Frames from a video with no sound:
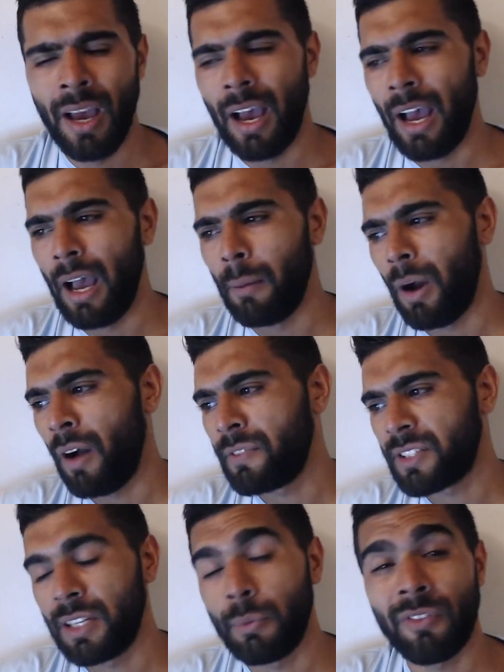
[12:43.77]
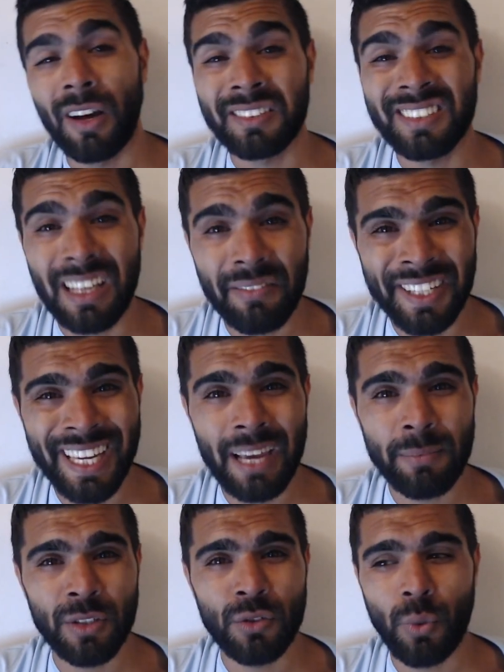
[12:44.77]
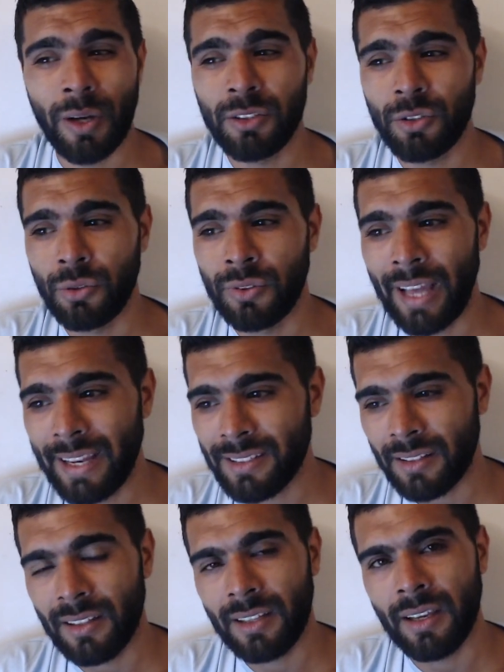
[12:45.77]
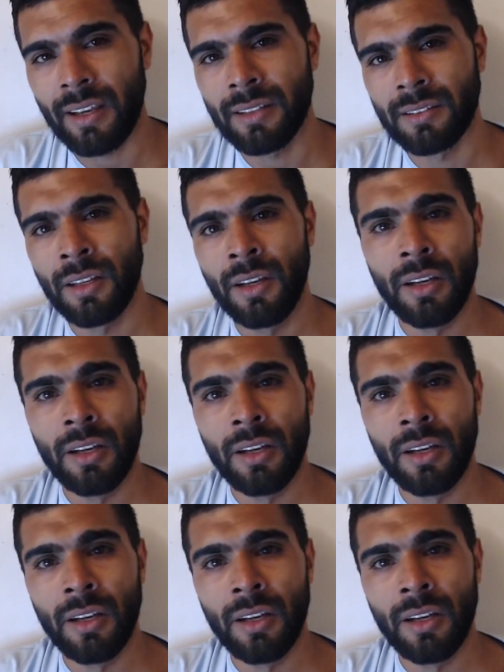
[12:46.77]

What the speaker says: Obviously, we've got 7 games in 22 days, I think it is.